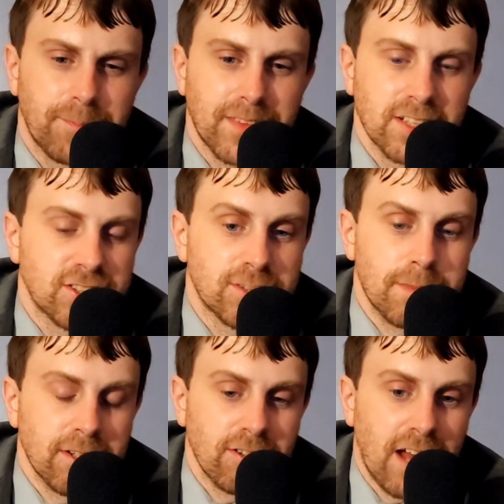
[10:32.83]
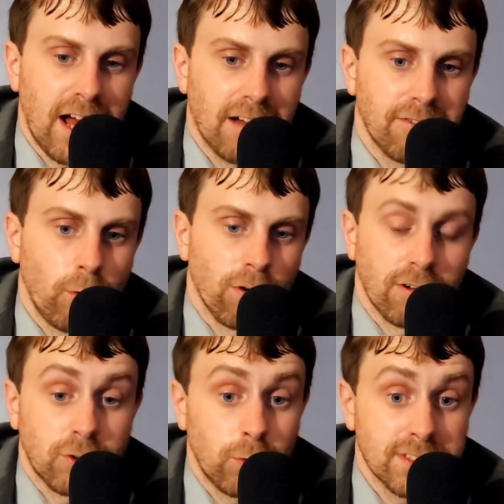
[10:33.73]
Smirnoff or
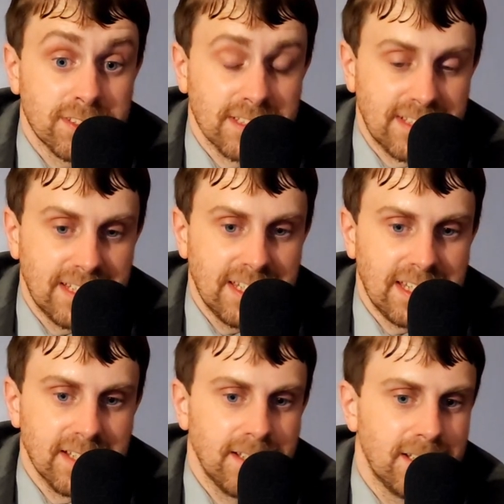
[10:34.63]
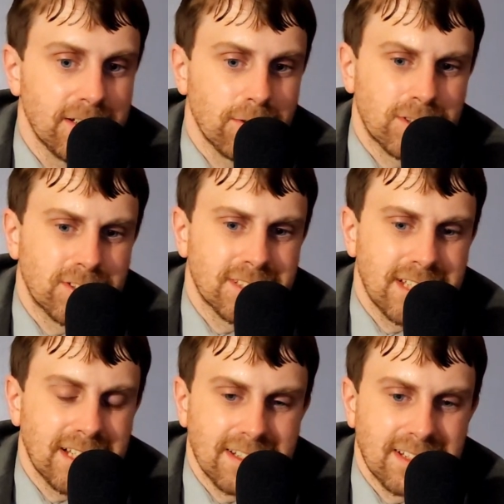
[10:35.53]
Twisted Tea, which just
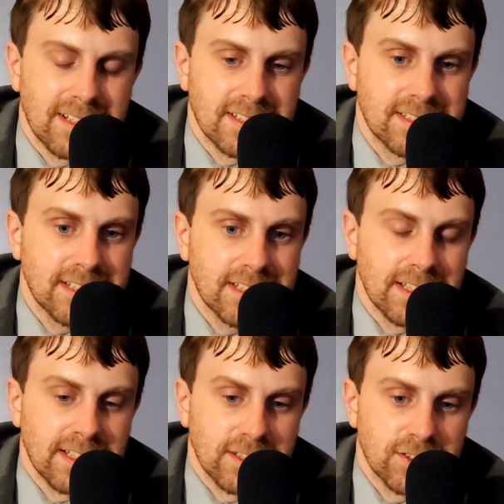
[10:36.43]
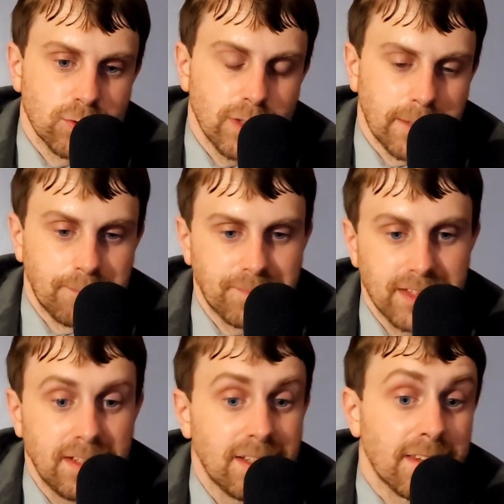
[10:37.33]
kind of tastes sickeningly sweet.
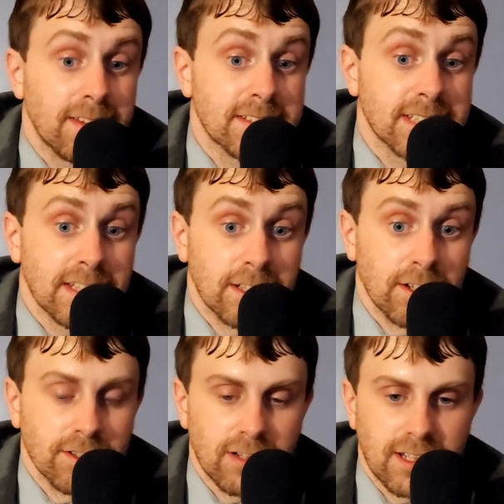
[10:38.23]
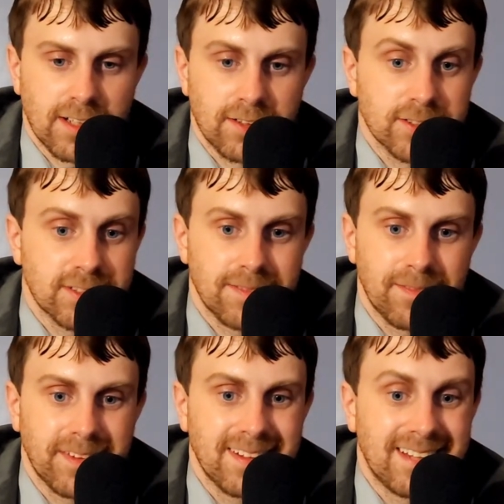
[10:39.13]
This, on the other hand, just
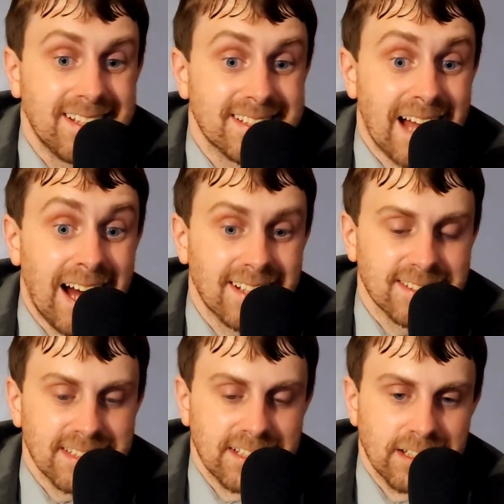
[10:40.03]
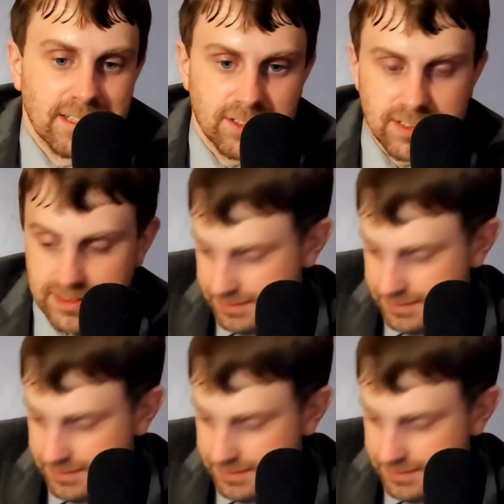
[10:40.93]
tastes honestly delicious.